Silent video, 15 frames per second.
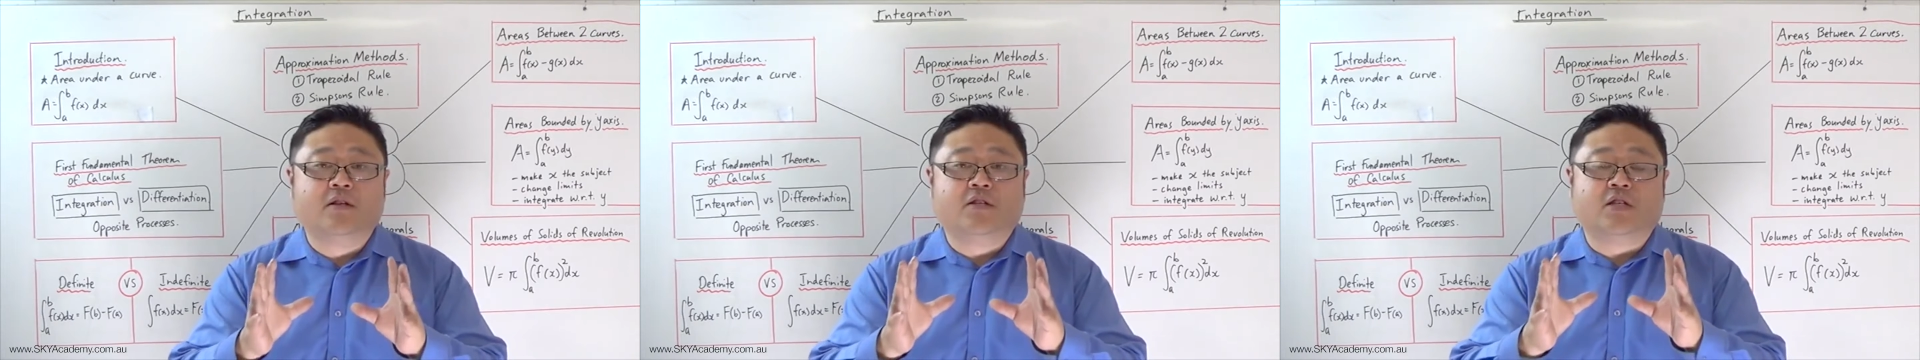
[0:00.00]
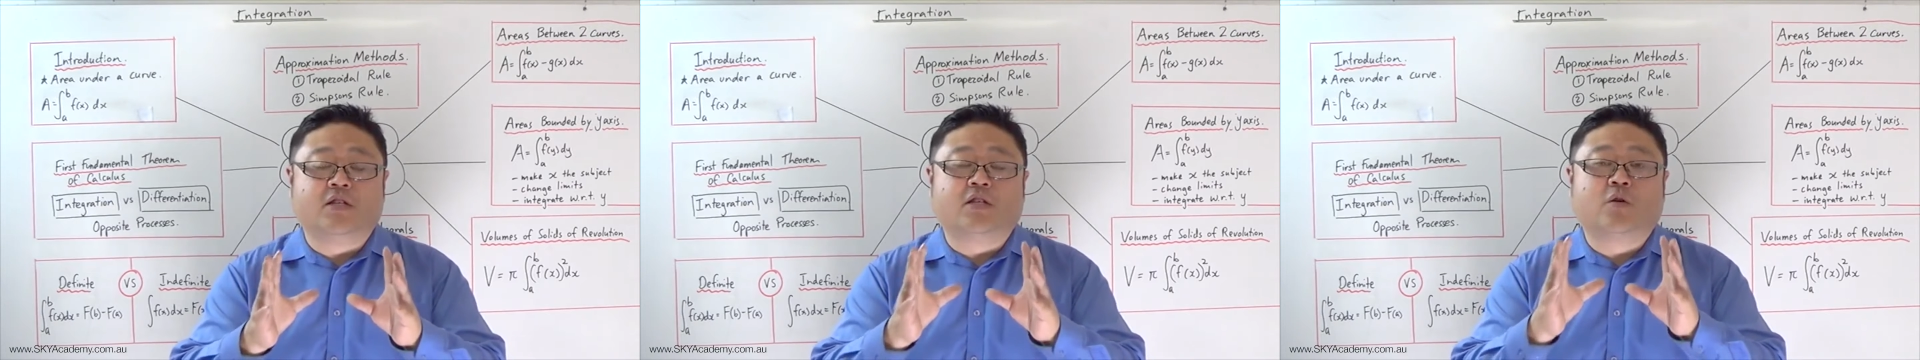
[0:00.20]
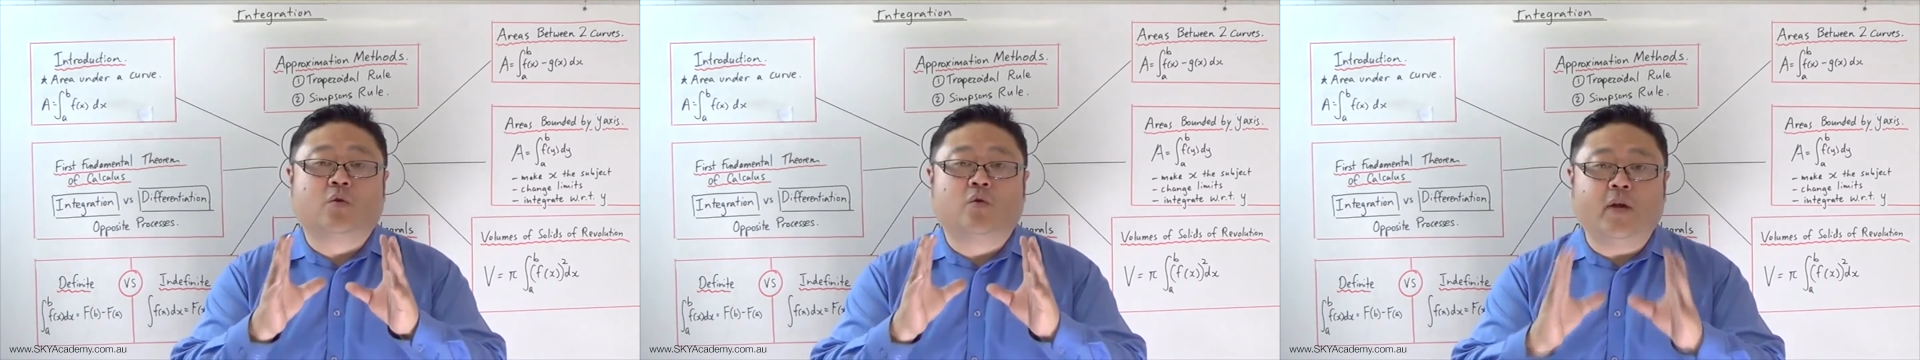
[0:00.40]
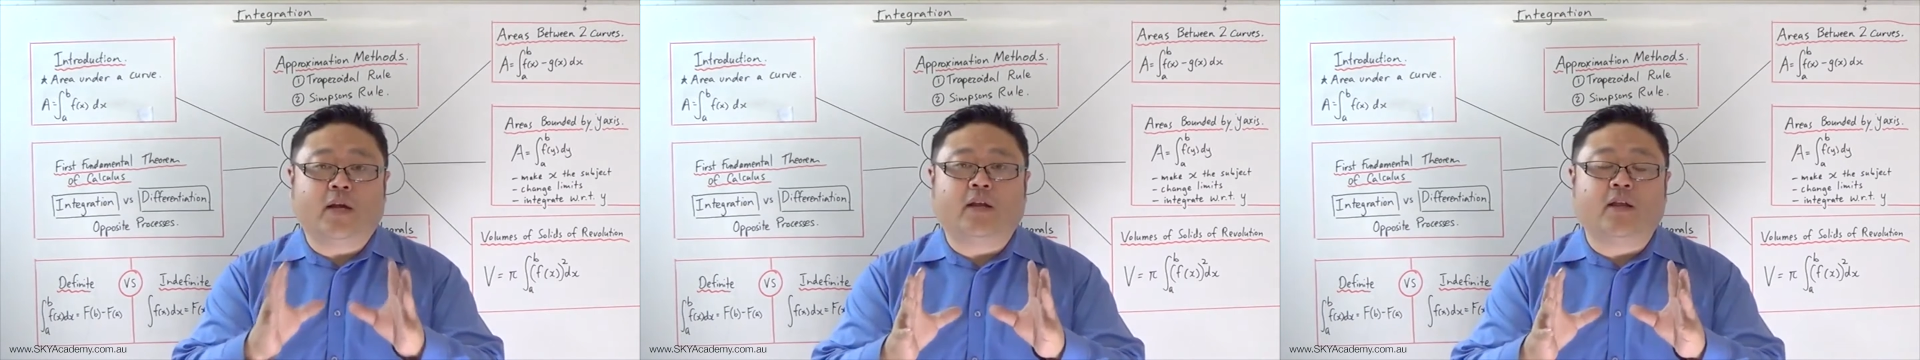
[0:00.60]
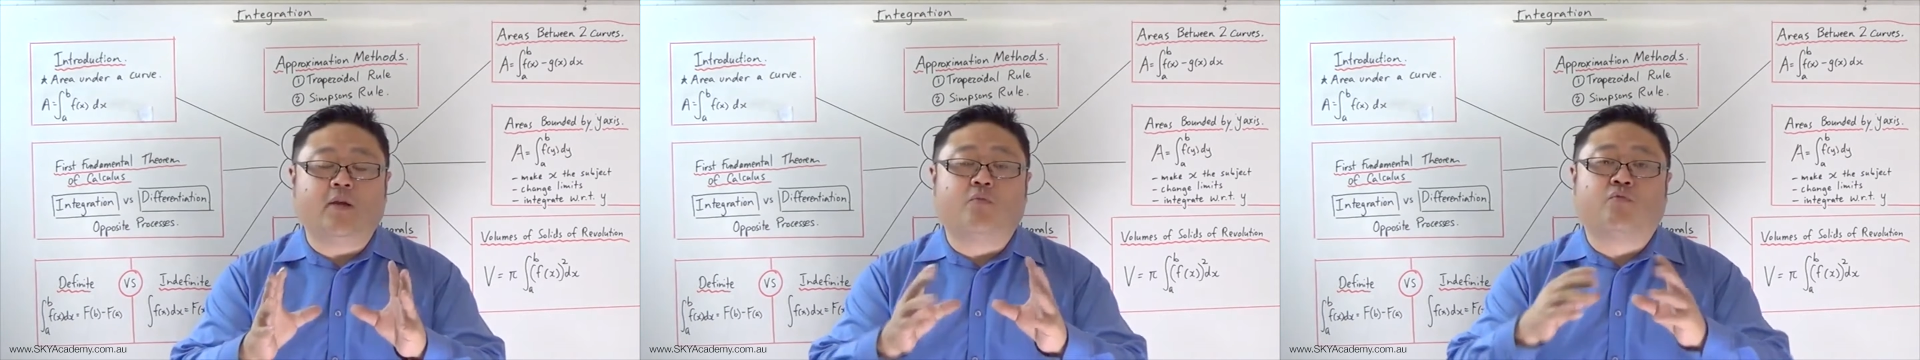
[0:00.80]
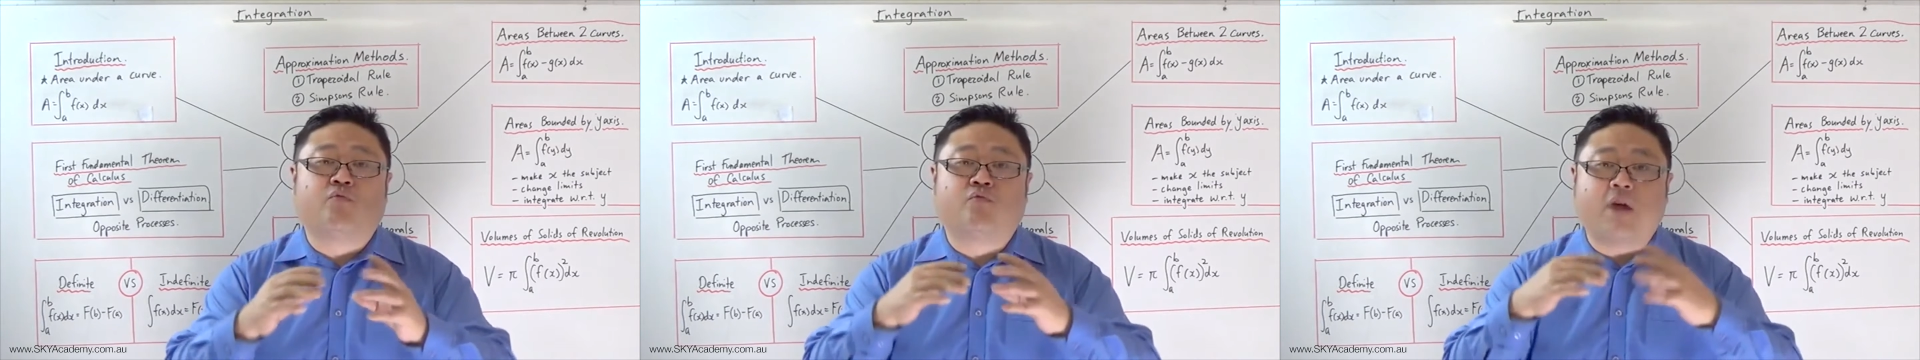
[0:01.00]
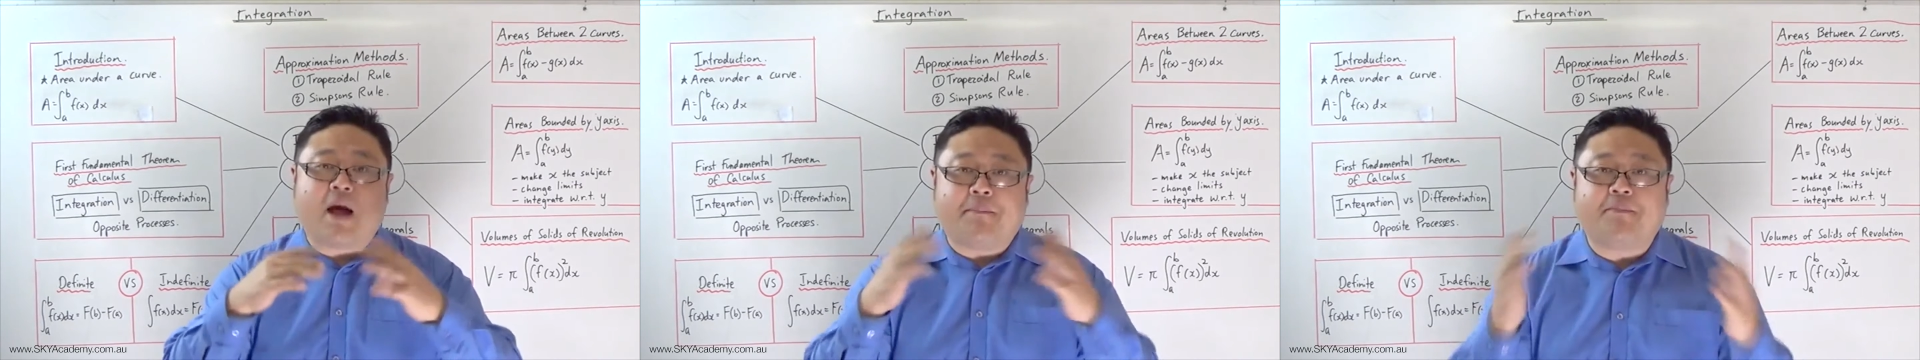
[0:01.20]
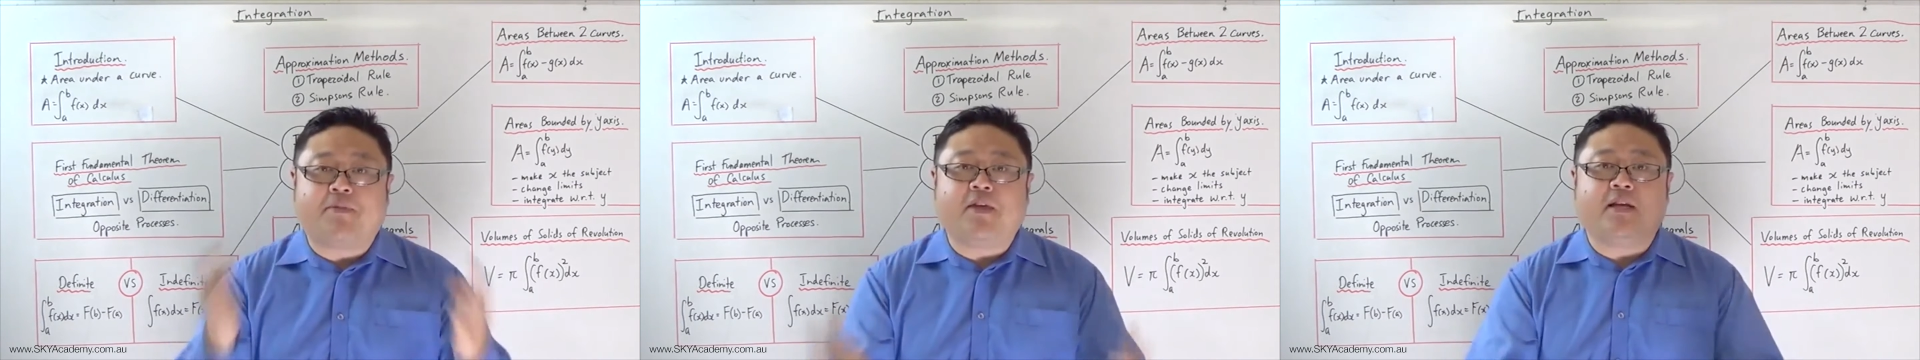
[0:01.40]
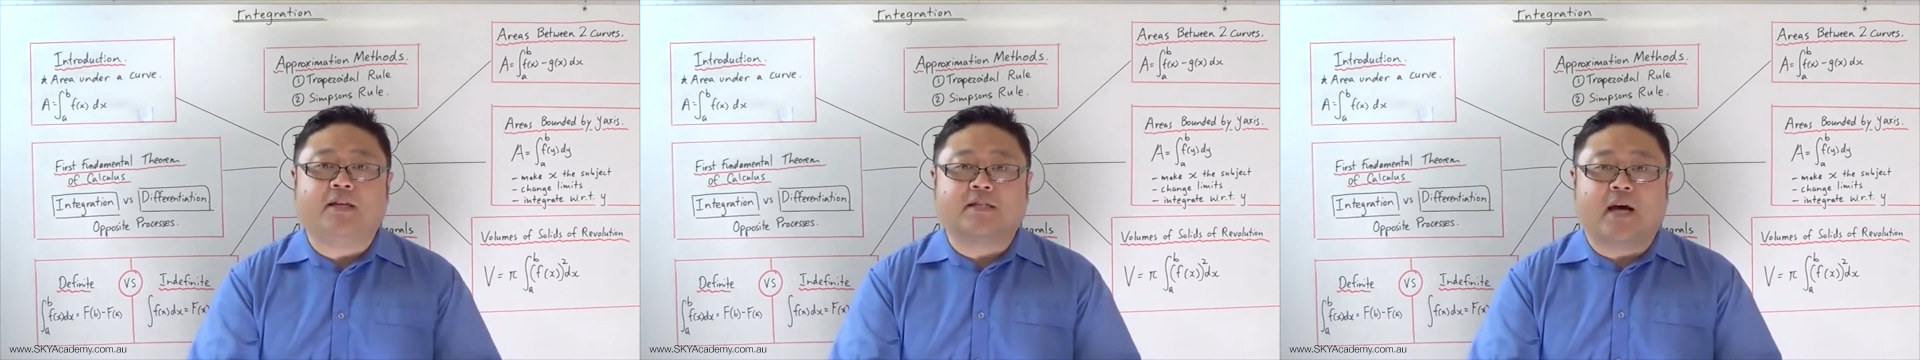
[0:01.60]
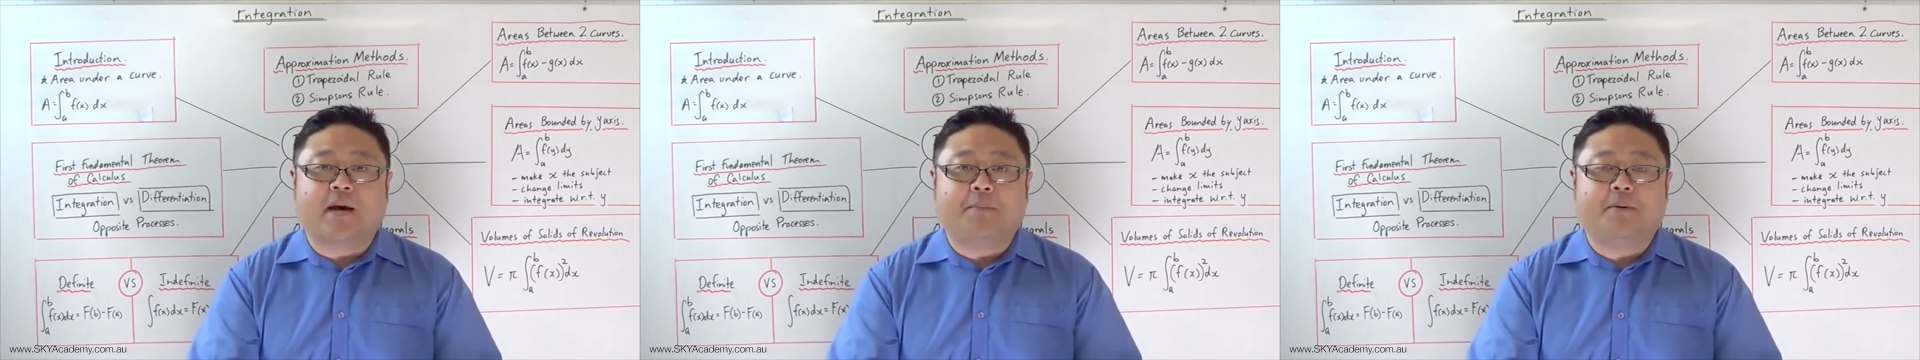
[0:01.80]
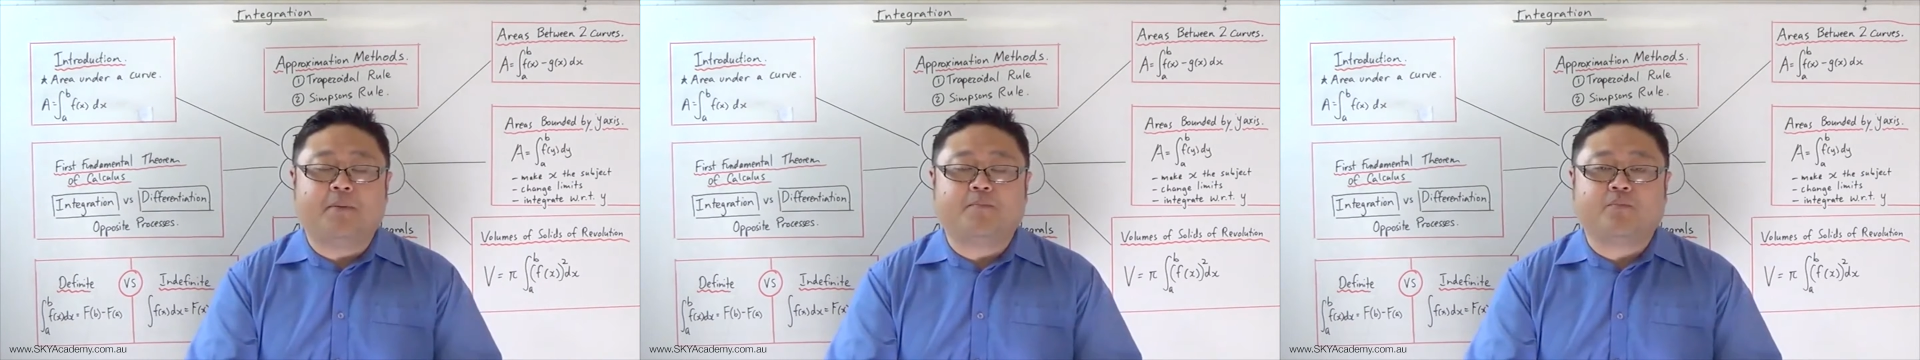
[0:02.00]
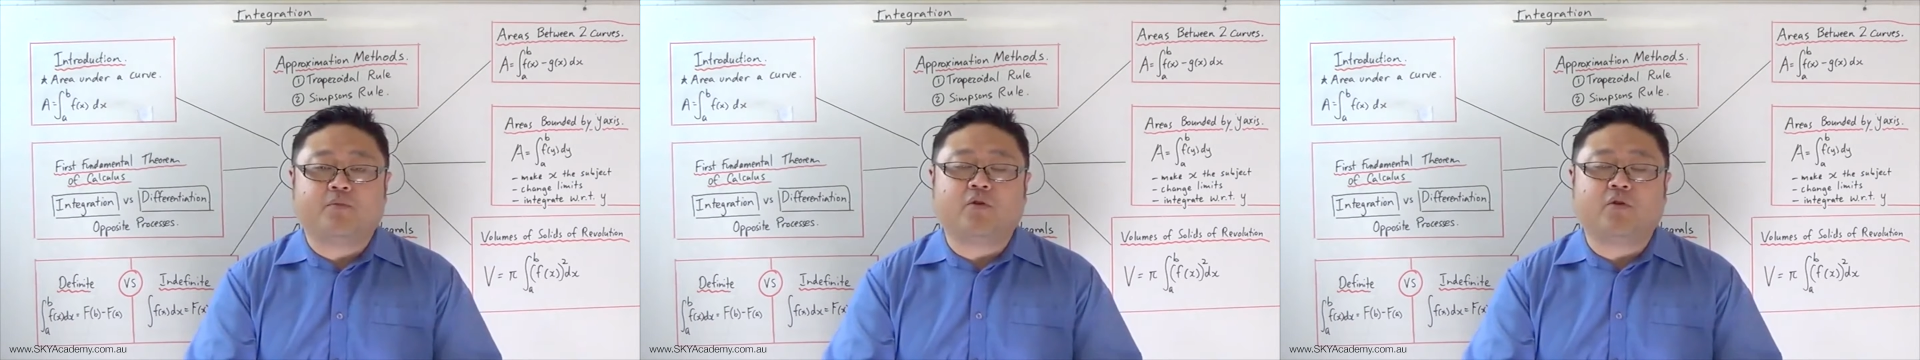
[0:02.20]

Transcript: just quickly wrap things up.